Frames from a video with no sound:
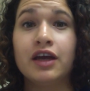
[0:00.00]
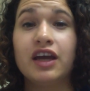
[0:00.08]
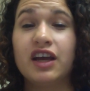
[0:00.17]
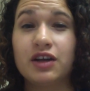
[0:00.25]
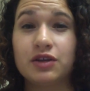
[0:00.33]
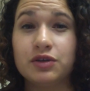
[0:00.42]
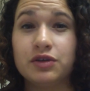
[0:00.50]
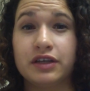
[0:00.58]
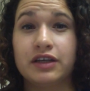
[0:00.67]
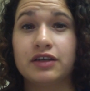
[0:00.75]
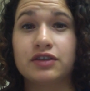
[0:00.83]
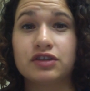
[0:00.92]

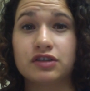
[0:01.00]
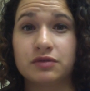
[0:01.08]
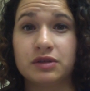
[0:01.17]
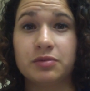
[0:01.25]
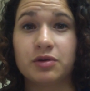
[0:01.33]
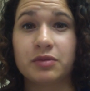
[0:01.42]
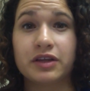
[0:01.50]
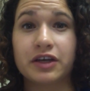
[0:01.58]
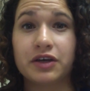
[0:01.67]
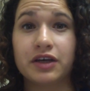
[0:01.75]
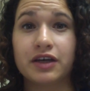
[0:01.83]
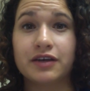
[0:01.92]
including cerebral
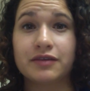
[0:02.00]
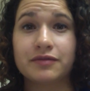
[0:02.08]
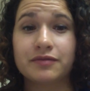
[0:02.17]
malaria.